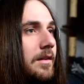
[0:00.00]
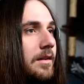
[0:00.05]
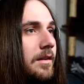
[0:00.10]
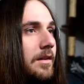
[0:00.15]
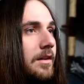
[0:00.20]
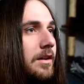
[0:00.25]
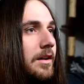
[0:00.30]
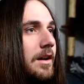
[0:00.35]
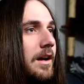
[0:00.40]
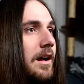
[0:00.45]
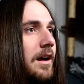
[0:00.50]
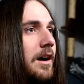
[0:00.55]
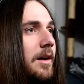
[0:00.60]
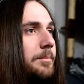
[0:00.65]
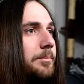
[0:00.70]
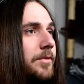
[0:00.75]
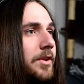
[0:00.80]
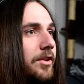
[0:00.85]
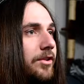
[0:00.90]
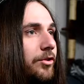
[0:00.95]
Can I
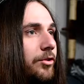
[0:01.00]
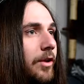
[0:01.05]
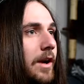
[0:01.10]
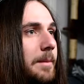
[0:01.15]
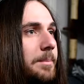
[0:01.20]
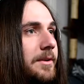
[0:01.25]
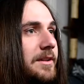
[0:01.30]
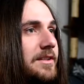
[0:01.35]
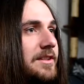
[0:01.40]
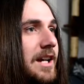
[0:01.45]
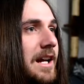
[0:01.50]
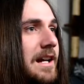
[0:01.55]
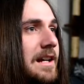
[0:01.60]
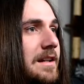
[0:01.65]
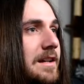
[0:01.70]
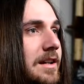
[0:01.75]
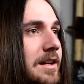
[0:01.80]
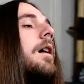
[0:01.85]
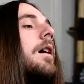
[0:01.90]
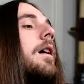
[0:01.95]
up the scrap
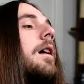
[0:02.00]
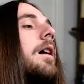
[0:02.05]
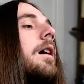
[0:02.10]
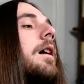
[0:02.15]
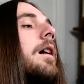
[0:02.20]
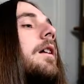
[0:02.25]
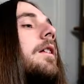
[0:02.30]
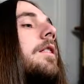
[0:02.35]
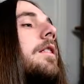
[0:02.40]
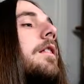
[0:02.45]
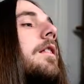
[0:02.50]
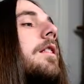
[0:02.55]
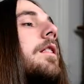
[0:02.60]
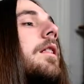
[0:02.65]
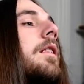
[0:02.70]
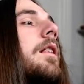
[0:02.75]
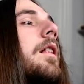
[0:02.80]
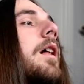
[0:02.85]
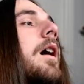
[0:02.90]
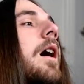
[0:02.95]
intake? I guess this
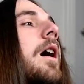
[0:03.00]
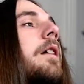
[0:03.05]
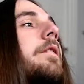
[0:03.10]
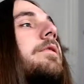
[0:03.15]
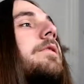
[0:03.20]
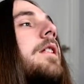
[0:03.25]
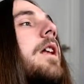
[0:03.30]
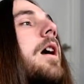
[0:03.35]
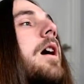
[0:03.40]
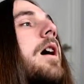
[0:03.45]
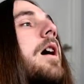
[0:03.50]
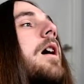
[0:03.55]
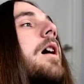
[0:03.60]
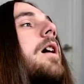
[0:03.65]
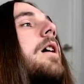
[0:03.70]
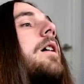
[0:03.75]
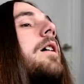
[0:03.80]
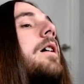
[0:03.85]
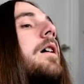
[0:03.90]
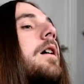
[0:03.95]
is life
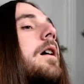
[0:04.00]
now.